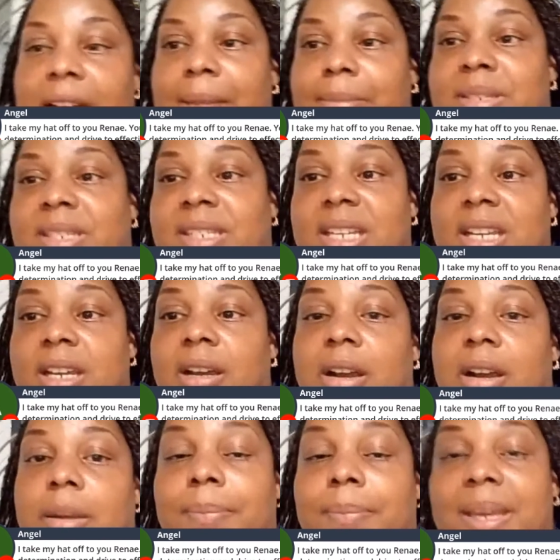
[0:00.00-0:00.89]
I'm
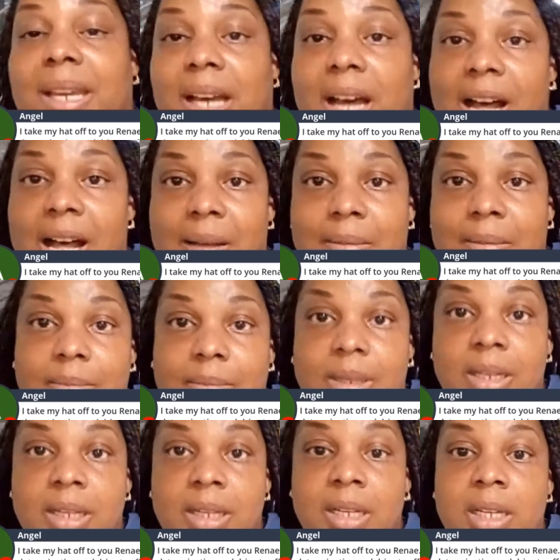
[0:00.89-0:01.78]
seeing her
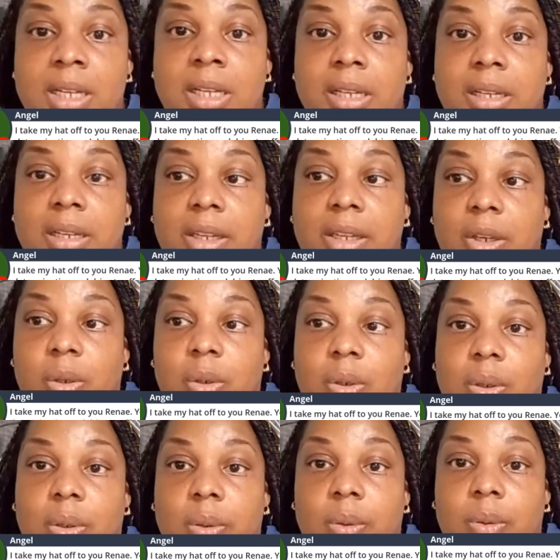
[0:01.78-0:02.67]
become,
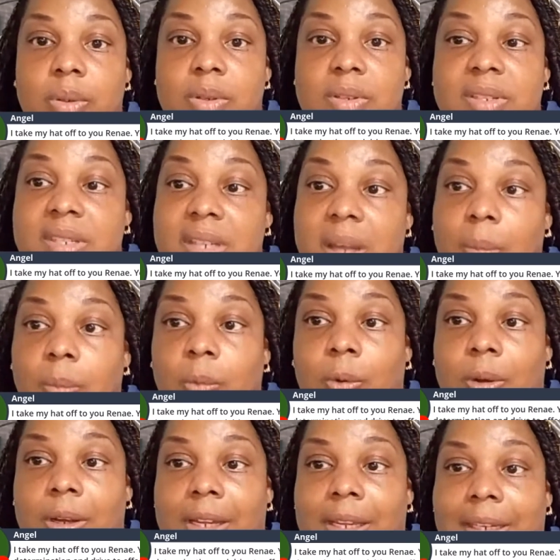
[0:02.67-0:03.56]

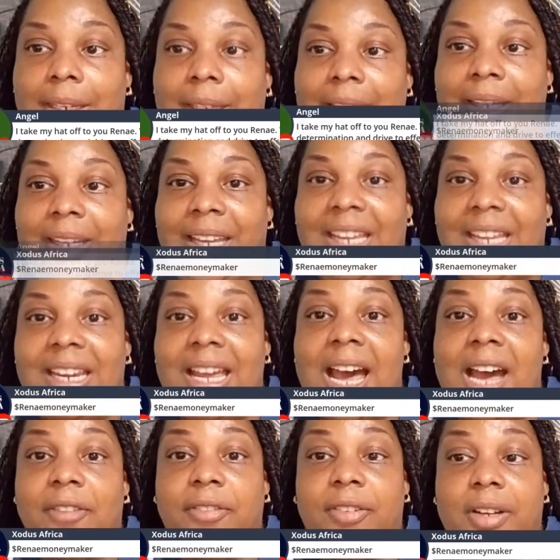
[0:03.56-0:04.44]
someone
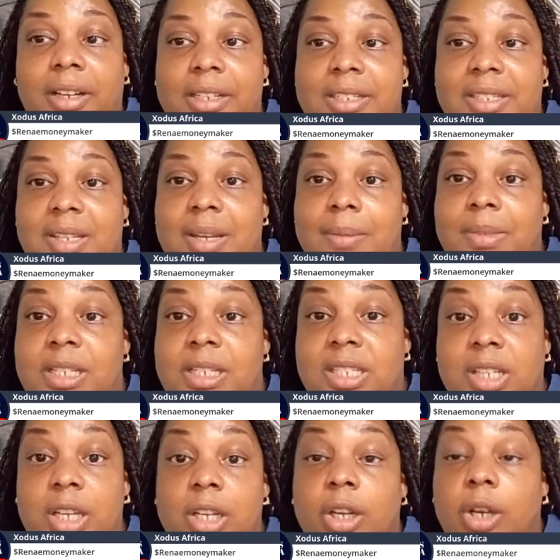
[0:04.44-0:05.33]
in Africa. So I'm
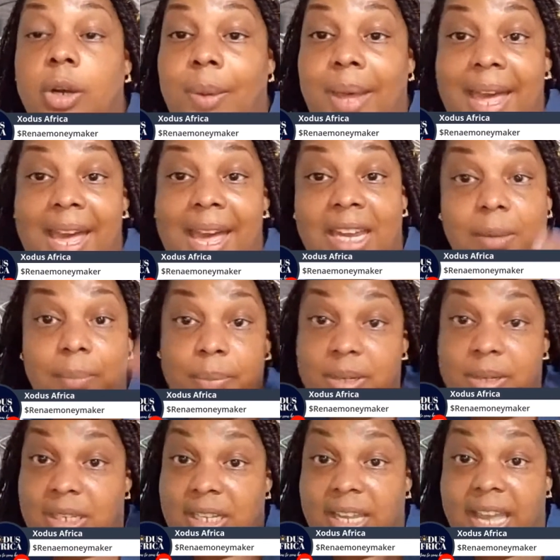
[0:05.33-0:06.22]
just gonna go ahead
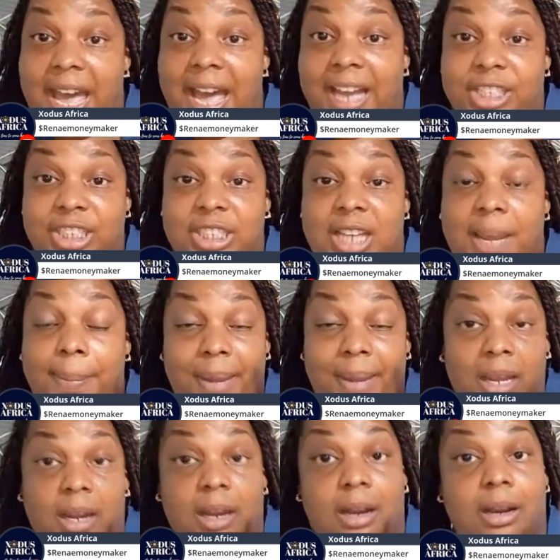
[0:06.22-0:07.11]
and put the Cash
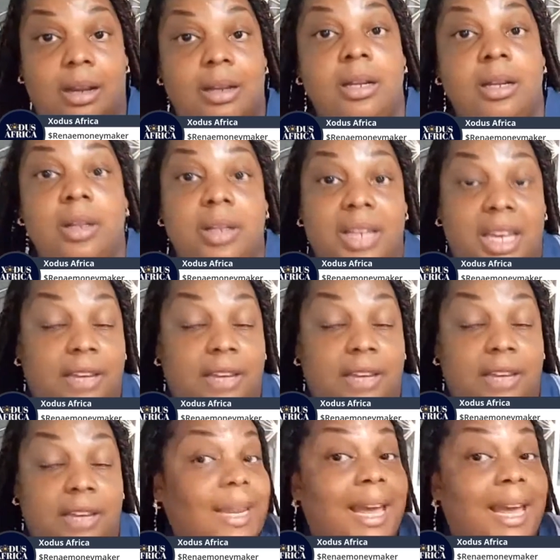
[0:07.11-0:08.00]
App here.
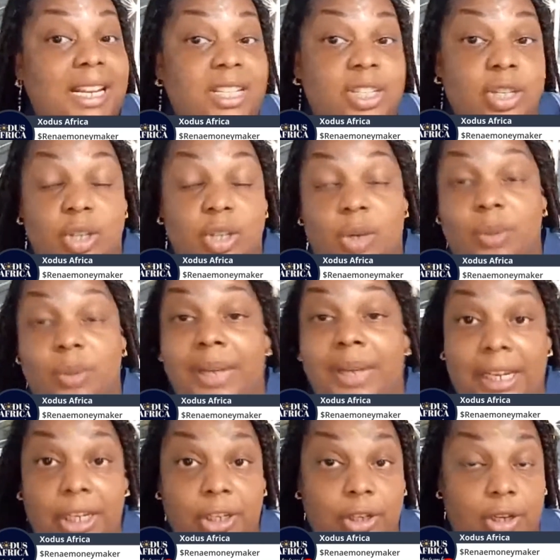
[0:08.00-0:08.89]
If you'd like to
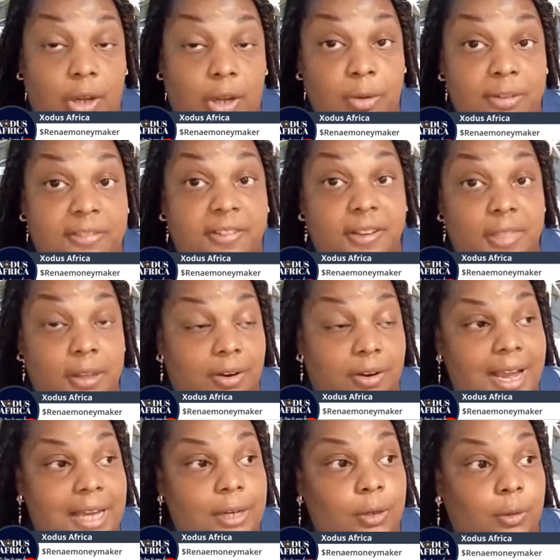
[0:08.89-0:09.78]
donate a goat for the
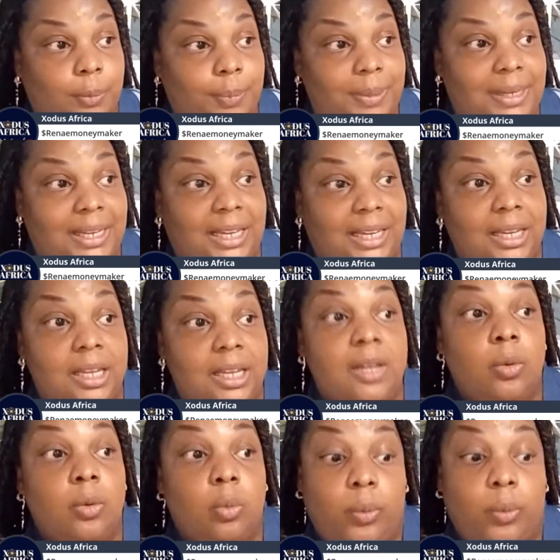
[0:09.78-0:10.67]
grand opening,
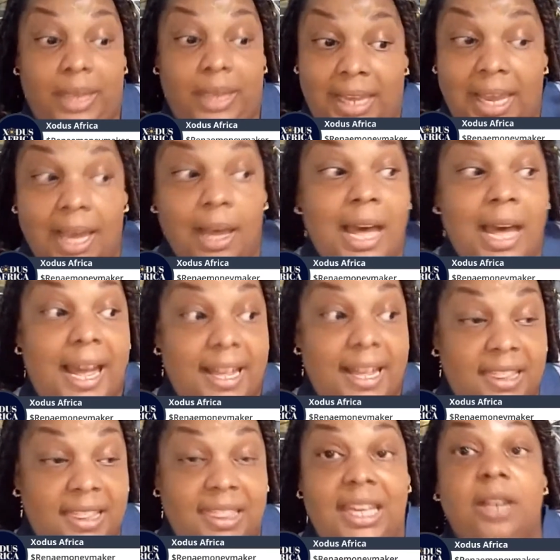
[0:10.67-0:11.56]

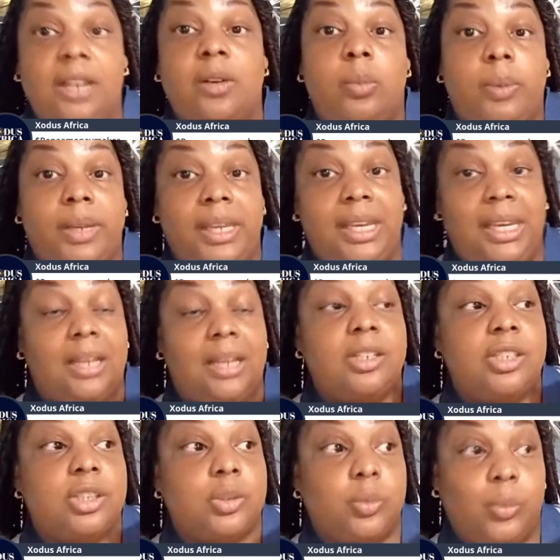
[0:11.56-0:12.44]
I think
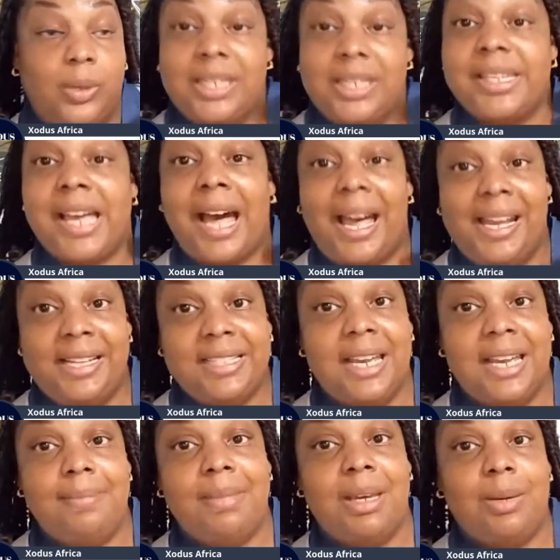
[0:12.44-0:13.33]
it's
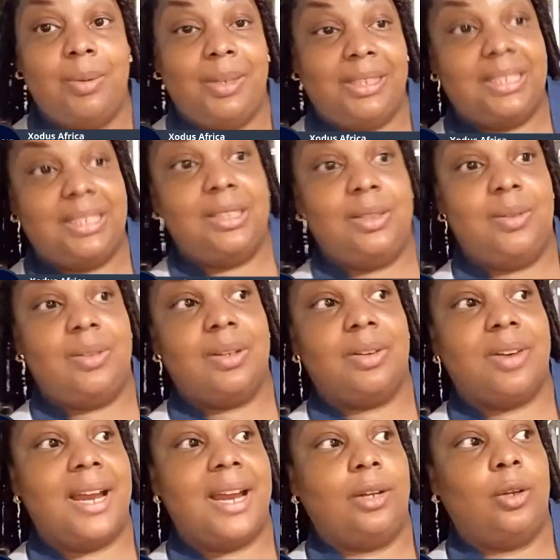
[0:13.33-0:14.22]
high time that we did do
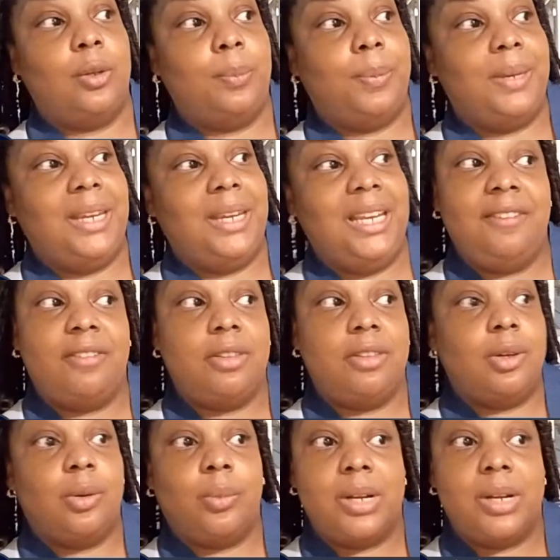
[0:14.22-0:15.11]
the grand opening,
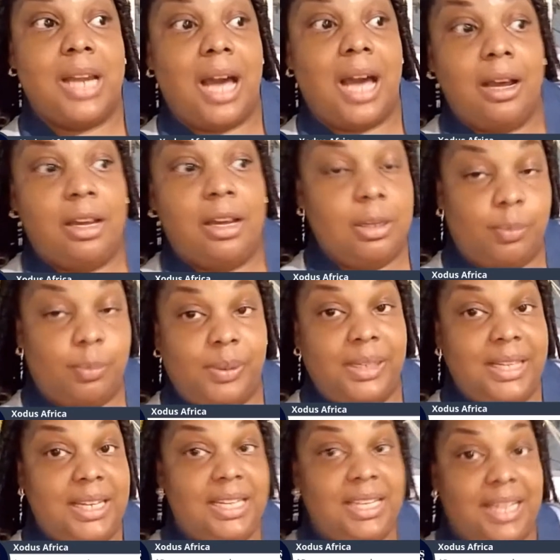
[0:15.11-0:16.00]
even though we're not
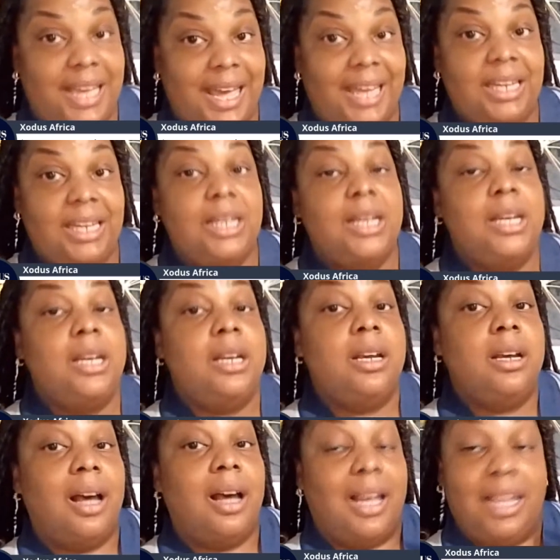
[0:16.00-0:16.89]
complete yet.
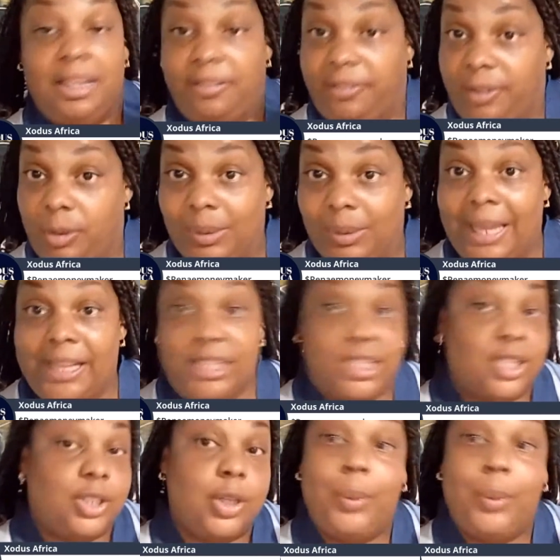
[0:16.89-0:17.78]
If you would
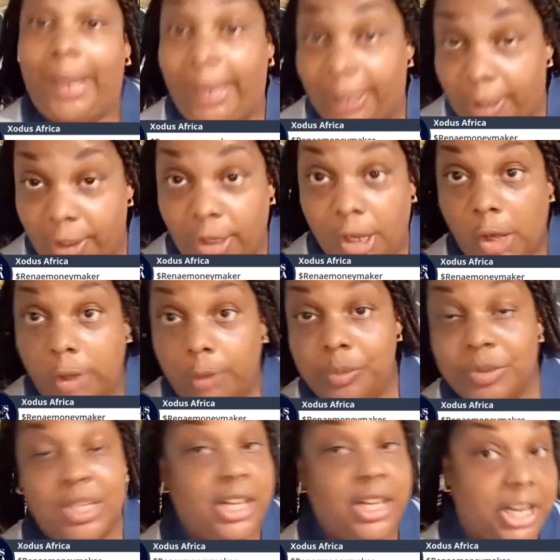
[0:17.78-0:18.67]
like to donate a
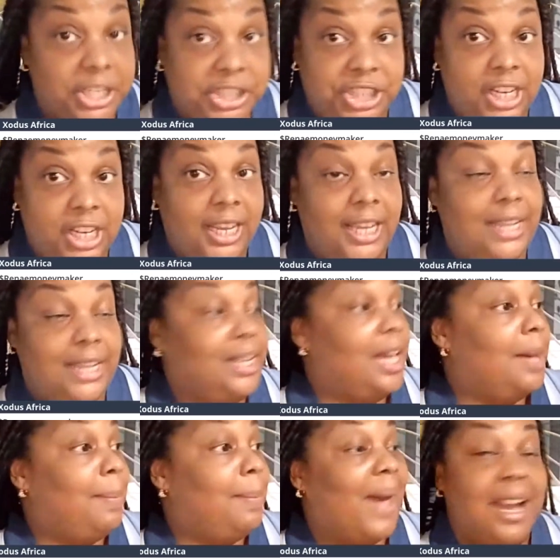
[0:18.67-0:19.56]
goat, a
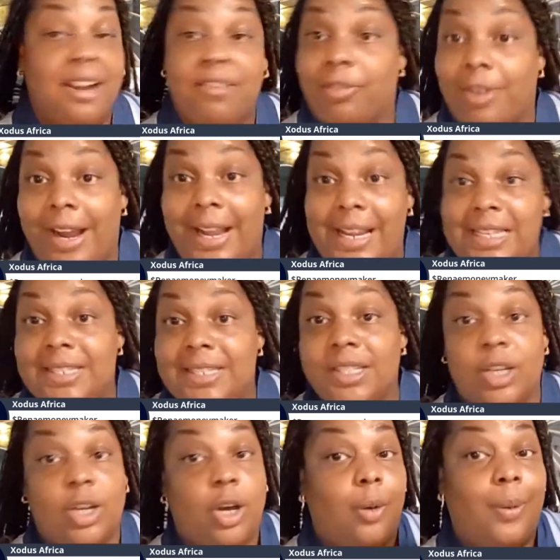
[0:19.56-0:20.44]
chicken, a bag of
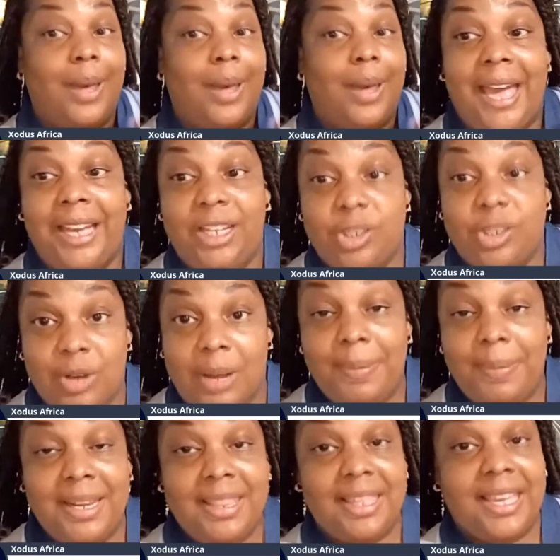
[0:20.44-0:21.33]
rice, go ahead,
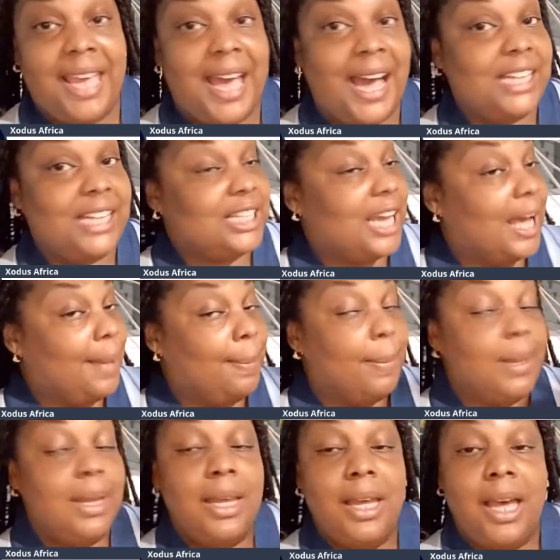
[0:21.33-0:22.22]
drop it in the Cash
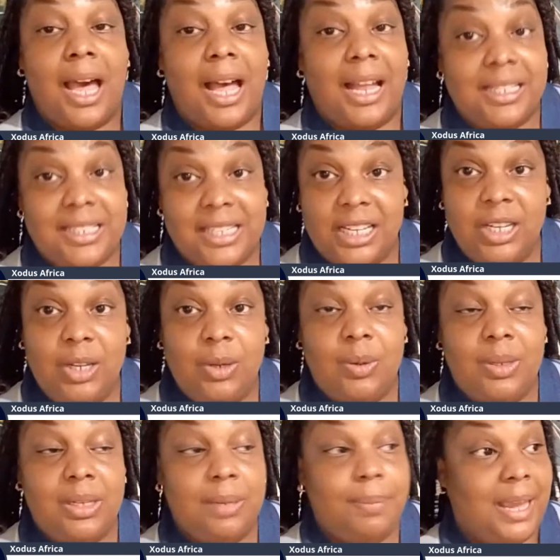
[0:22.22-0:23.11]
App. I'll tell
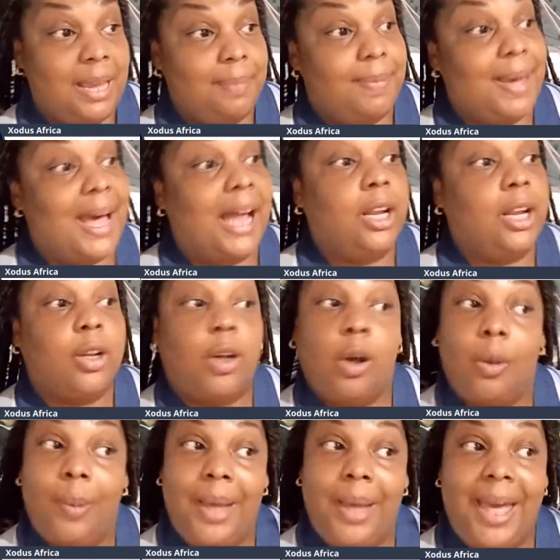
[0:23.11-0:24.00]
you in the PayPal,
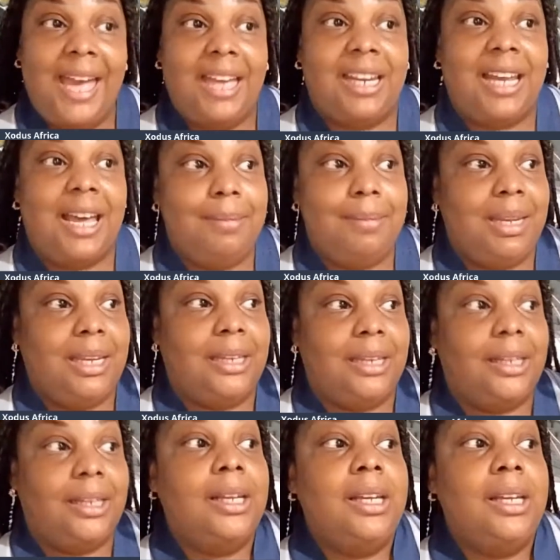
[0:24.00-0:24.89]
go ahead. I
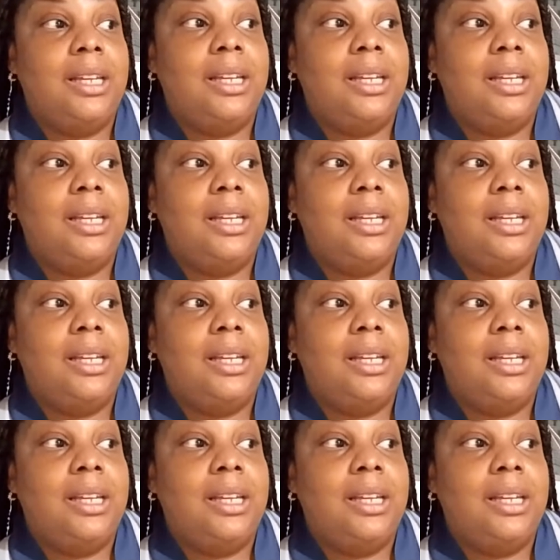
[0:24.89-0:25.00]
mean,